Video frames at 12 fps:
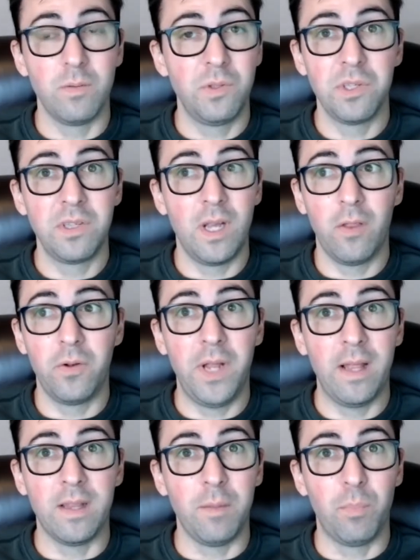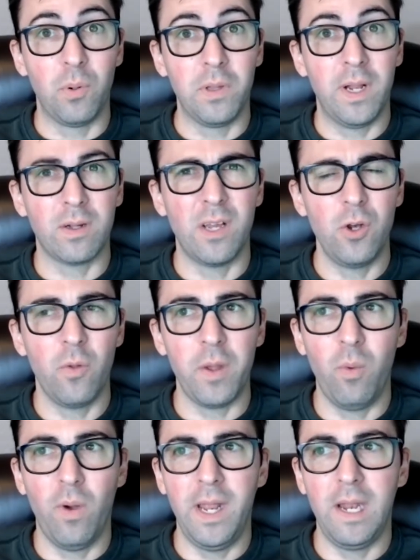just the other day that they pulled out. Because I know they
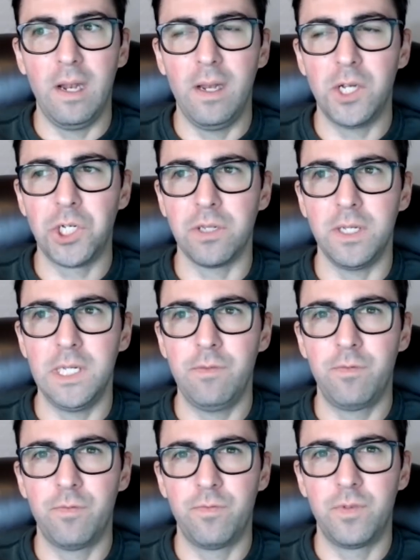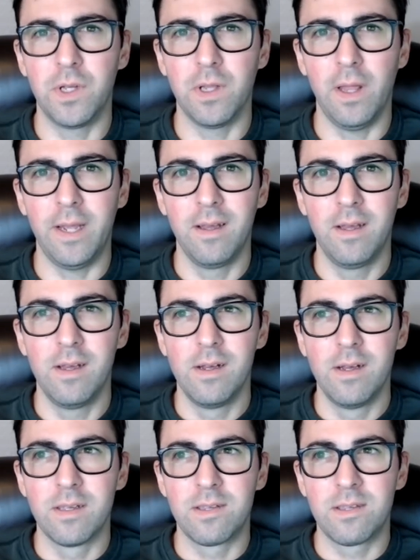went in initially to like
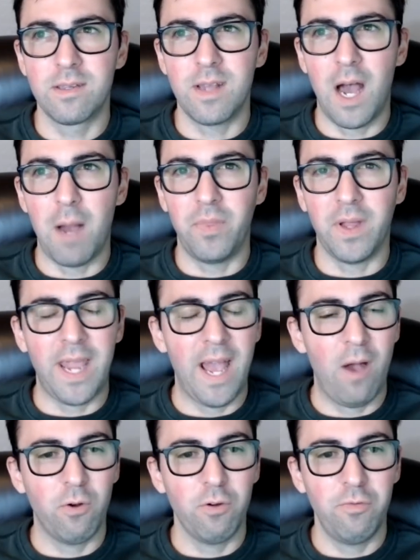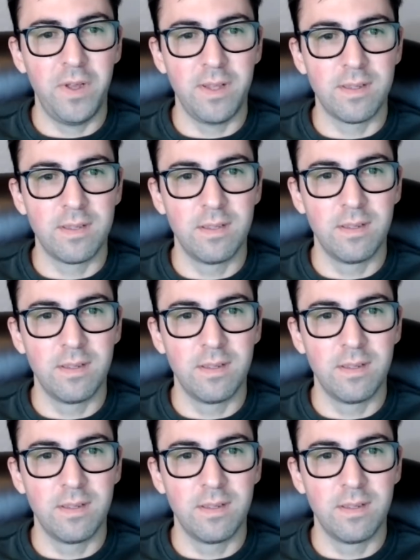stop the counterfeits.